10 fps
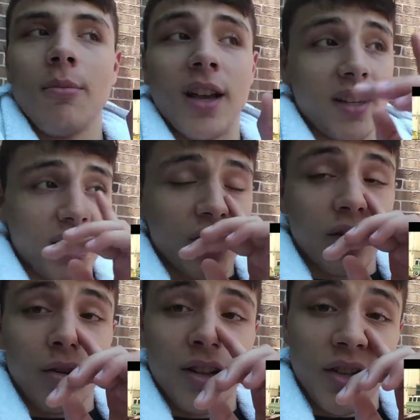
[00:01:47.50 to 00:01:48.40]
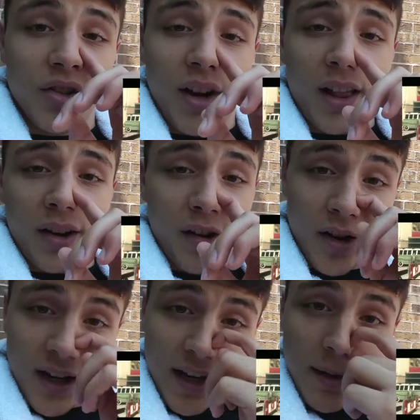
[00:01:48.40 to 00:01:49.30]
because it showed in the trailer
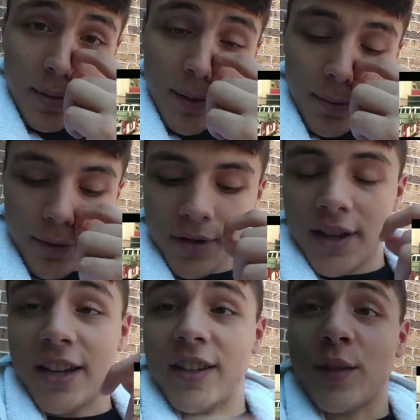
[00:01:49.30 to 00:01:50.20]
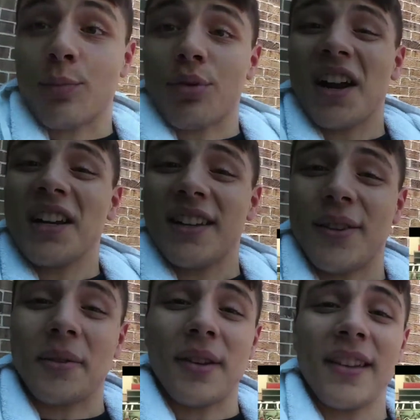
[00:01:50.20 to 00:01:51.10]
her killing people, and she's pregnant
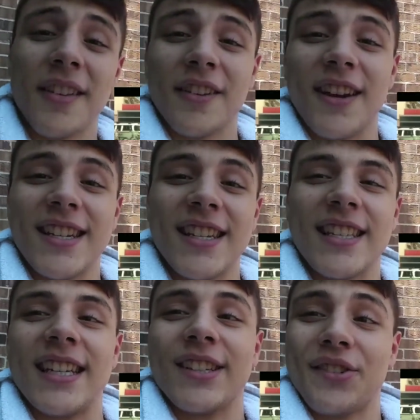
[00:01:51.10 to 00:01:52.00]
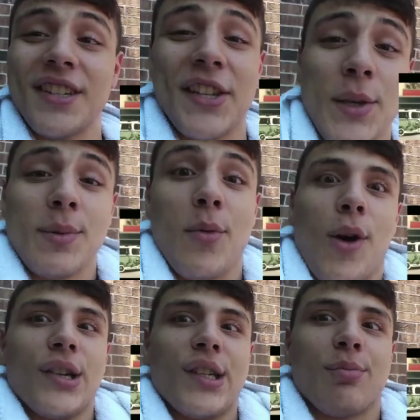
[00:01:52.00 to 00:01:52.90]
though, so that's the crazy thing. So she's killing people
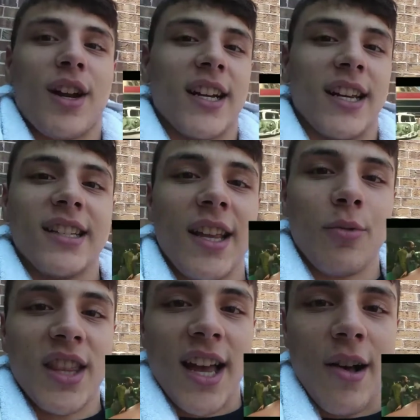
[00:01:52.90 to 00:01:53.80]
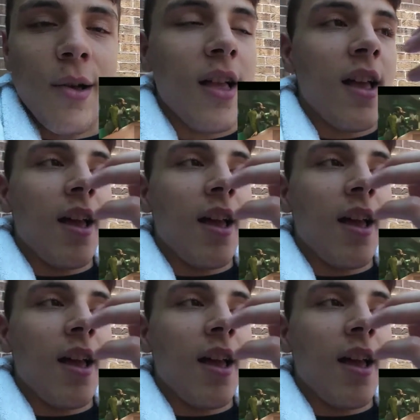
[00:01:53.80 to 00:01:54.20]
while she's pregnant. It's like, what the hell?